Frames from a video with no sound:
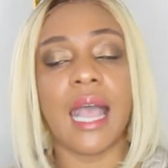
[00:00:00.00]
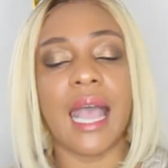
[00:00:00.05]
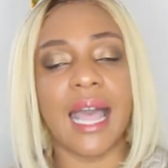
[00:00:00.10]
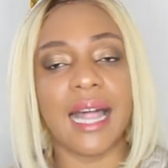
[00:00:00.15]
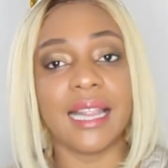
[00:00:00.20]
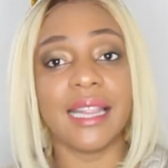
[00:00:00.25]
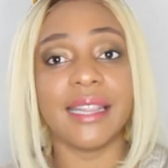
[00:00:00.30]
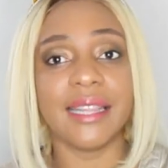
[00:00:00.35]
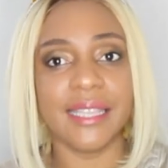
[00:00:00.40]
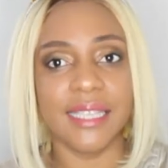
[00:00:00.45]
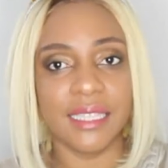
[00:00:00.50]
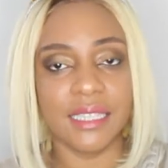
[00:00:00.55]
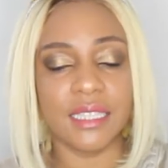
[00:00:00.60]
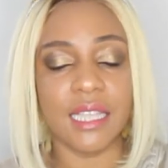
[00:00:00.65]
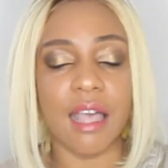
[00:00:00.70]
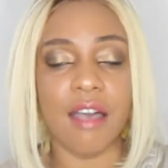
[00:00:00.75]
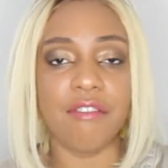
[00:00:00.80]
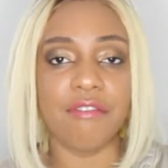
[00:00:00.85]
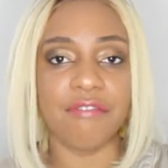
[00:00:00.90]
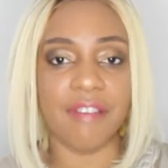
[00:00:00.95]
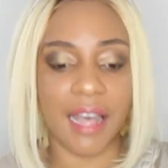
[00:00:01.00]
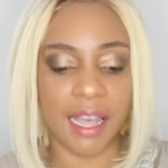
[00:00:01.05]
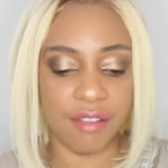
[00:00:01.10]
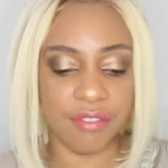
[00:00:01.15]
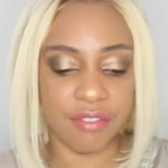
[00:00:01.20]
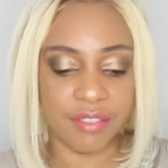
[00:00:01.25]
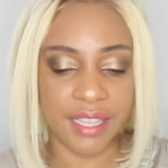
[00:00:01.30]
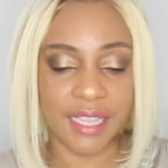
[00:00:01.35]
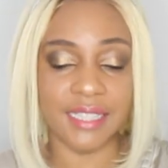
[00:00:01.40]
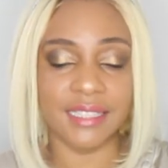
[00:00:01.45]
at least
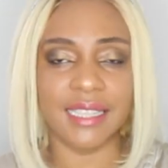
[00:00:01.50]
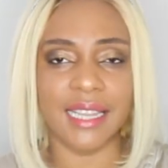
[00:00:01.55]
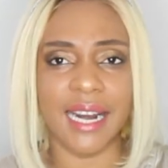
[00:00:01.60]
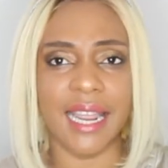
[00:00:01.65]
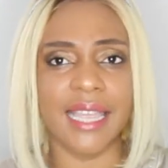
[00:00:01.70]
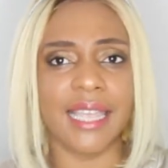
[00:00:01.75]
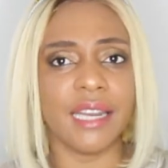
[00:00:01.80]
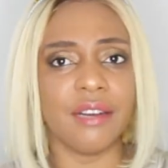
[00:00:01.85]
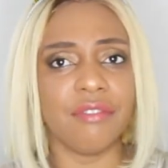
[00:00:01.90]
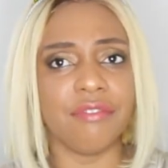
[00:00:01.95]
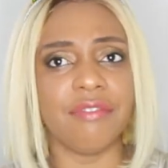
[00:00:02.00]
five things that I can